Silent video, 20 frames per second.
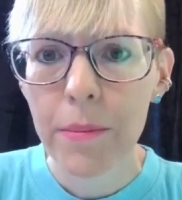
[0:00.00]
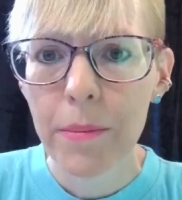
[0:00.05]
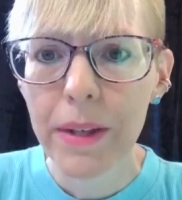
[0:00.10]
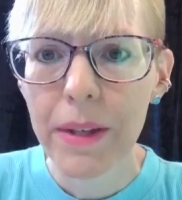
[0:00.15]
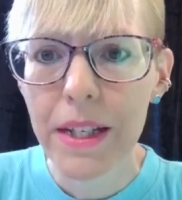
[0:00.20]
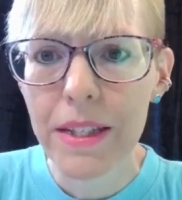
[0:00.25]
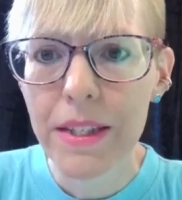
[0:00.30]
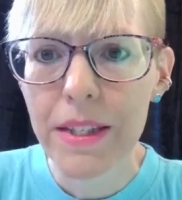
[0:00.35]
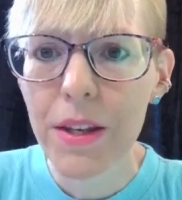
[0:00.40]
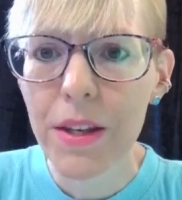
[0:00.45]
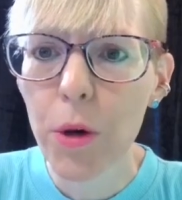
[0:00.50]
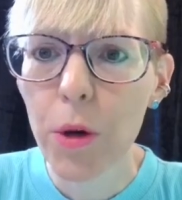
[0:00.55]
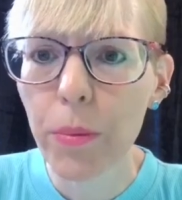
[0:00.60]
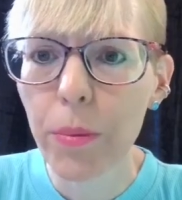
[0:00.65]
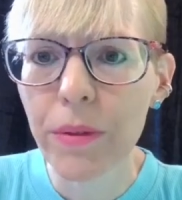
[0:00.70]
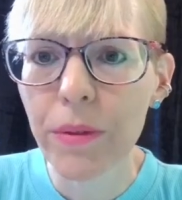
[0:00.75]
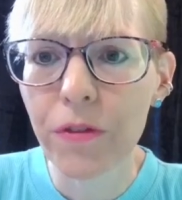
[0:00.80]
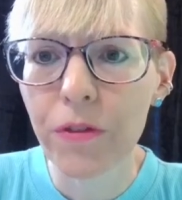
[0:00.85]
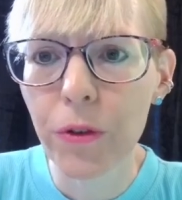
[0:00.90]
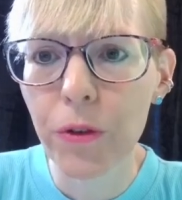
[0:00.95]
Because the
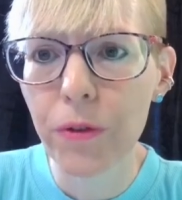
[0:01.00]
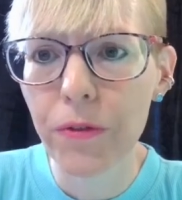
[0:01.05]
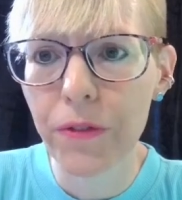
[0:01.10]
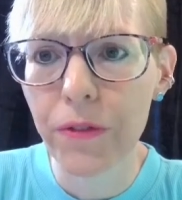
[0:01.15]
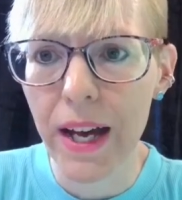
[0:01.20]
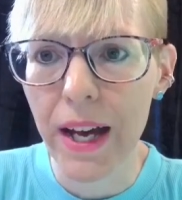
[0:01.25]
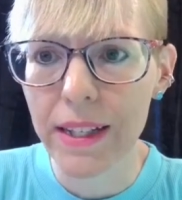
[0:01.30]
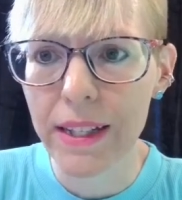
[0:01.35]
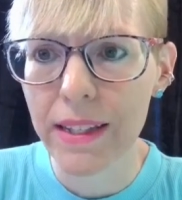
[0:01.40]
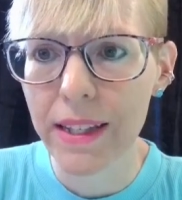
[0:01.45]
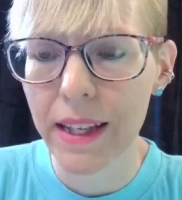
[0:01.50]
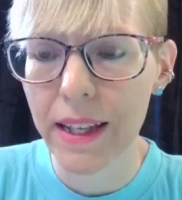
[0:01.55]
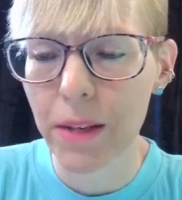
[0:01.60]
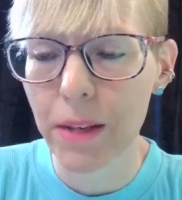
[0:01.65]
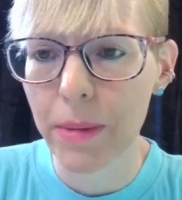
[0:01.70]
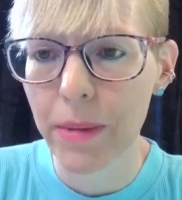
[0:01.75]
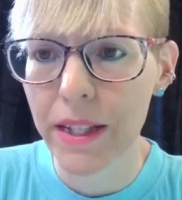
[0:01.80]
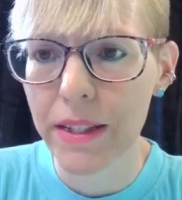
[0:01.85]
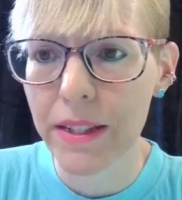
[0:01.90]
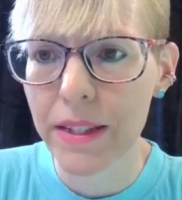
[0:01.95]
Open Food Facts
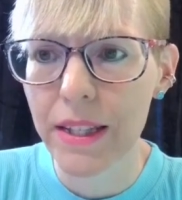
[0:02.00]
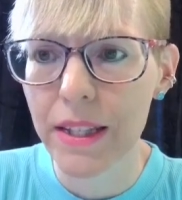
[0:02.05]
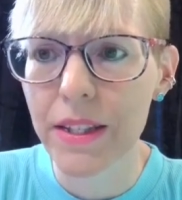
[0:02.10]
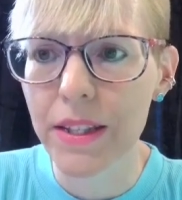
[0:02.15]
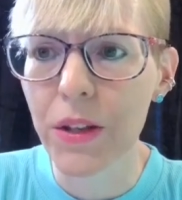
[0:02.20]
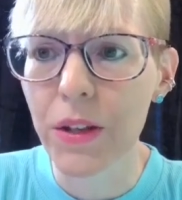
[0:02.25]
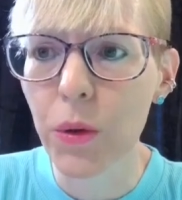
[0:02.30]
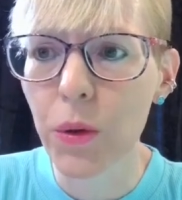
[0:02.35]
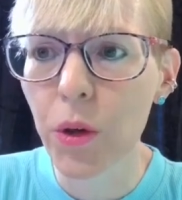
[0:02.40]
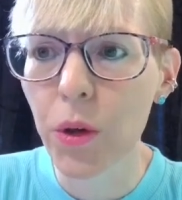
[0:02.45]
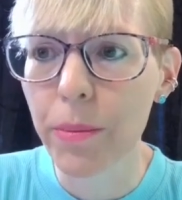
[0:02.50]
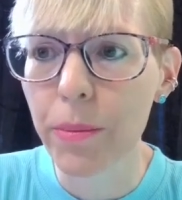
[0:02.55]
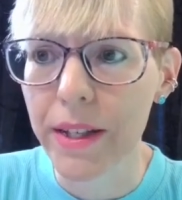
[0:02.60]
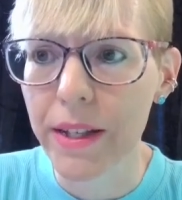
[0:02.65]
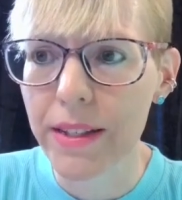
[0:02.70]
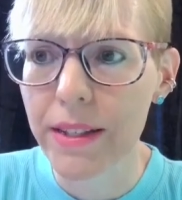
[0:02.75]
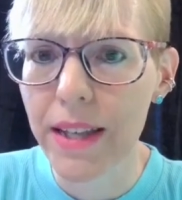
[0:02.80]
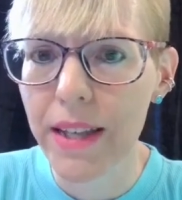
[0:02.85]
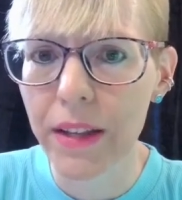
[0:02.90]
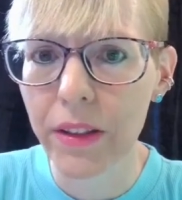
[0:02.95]
database is
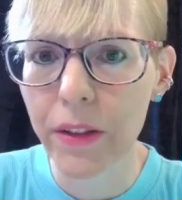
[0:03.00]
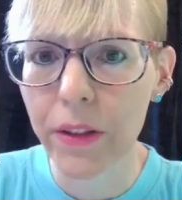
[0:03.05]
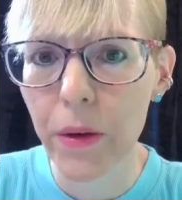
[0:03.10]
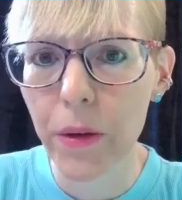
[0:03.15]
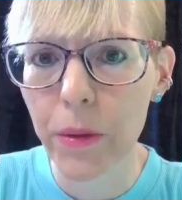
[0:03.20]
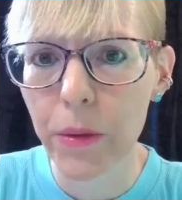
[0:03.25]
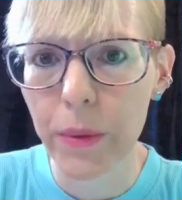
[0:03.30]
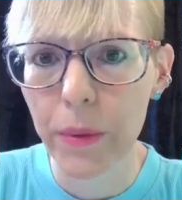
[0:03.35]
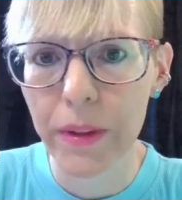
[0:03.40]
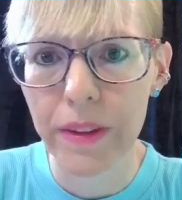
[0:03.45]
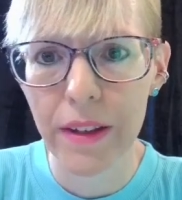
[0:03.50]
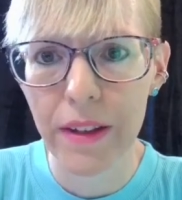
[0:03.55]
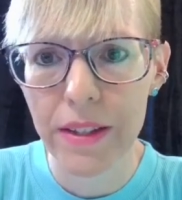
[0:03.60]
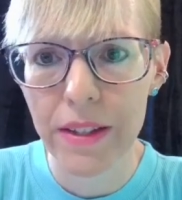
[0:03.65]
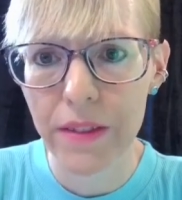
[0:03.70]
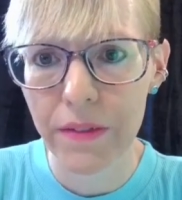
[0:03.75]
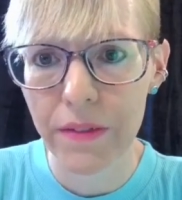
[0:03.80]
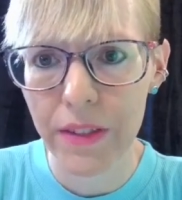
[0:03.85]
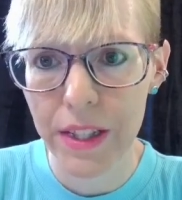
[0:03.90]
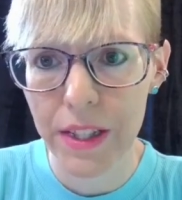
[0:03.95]
enormous and loaded with
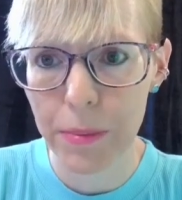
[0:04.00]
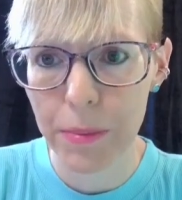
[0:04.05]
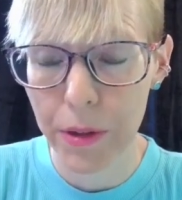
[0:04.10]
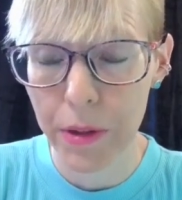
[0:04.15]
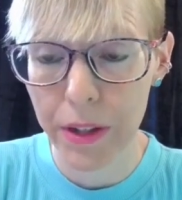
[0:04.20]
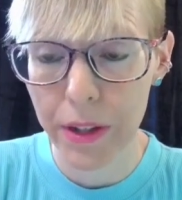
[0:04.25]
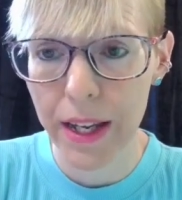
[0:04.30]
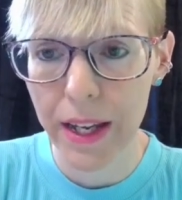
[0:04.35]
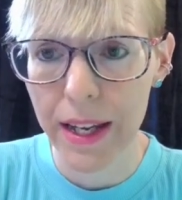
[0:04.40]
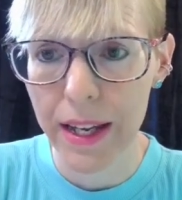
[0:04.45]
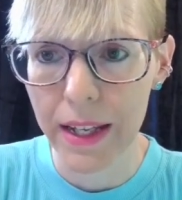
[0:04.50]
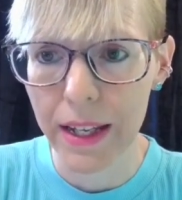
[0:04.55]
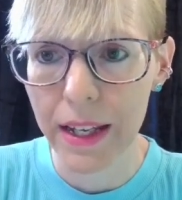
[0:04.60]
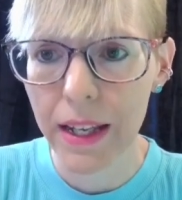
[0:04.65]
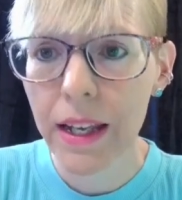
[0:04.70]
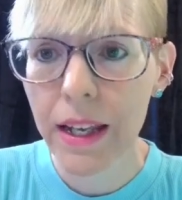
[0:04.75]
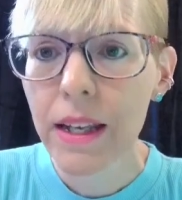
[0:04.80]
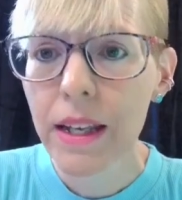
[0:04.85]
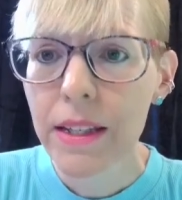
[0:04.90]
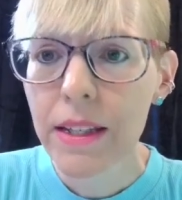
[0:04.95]
tons of hits per day,
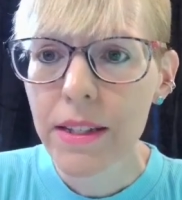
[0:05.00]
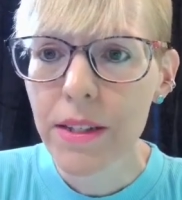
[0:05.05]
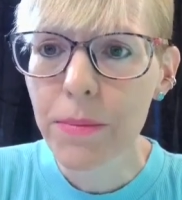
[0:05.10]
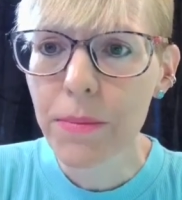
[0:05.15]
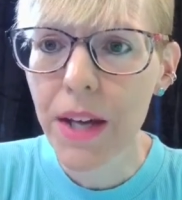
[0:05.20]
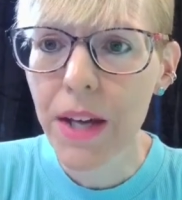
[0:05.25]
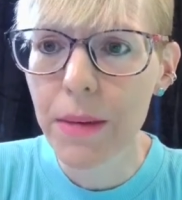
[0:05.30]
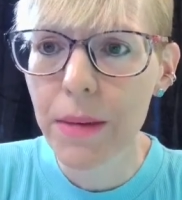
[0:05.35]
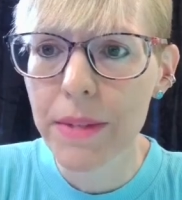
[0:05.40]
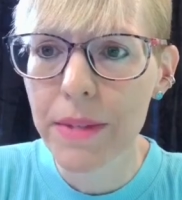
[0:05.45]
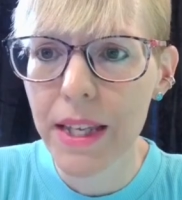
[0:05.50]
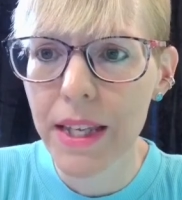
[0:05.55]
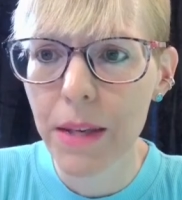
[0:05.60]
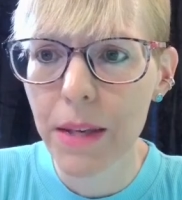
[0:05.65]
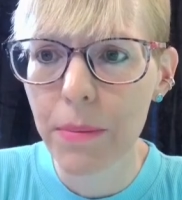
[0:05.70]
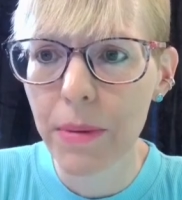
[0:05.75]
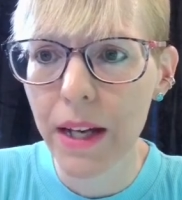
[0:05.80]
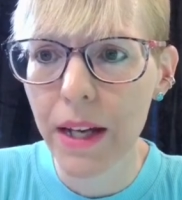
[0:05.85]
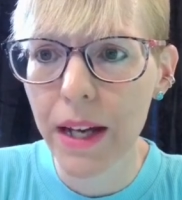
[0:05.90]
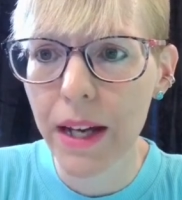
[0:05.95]
sometimes the
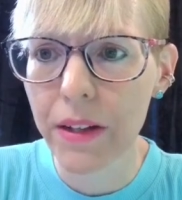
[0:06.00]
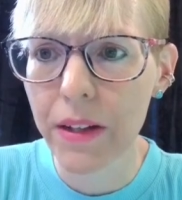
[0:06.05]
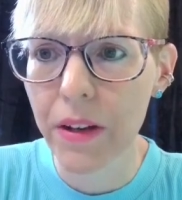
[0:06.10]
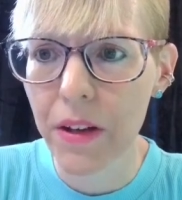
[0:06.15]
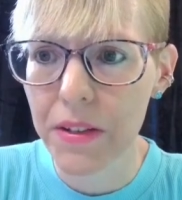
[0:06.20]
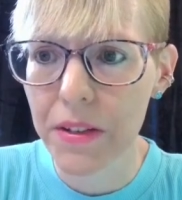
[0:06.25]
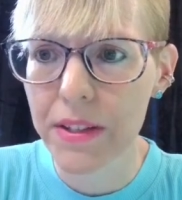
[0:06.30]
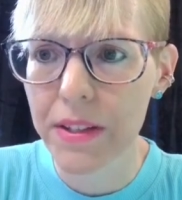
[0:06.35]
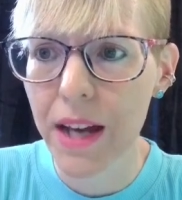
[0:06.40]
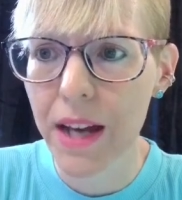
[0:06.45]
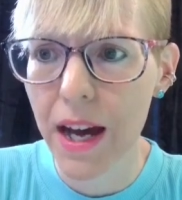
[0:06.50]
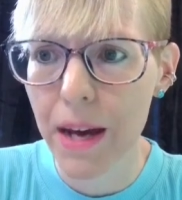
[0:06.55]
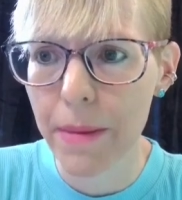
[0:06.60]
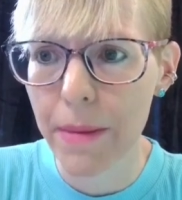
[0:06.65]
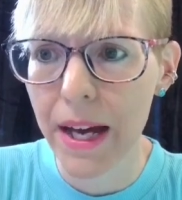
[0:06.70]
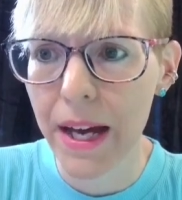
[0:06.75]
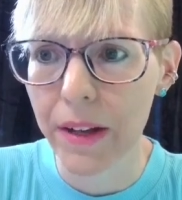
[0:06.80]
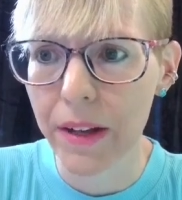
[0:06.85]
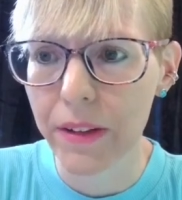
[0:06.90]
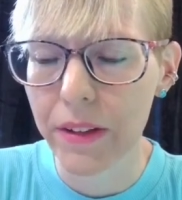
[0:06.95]
API calls time
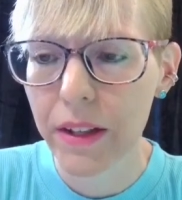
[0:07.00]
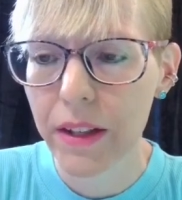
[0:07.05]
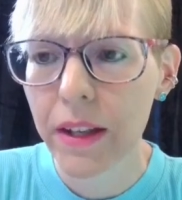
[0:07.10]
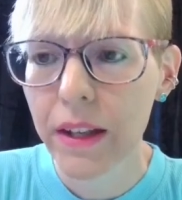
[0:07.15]
out.